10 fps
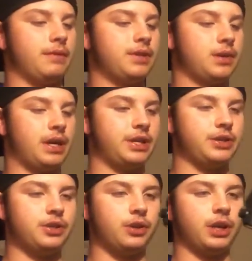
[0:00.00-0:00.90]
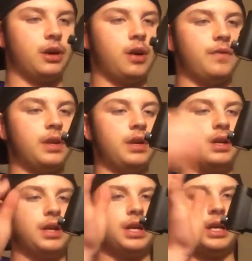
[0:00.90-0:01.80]
So I just took it off,
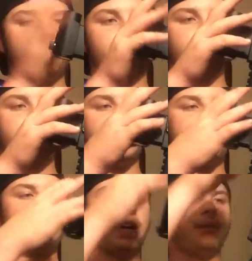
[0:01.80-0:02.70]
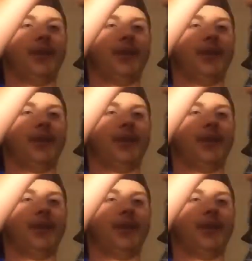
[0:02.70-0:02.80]
put this sight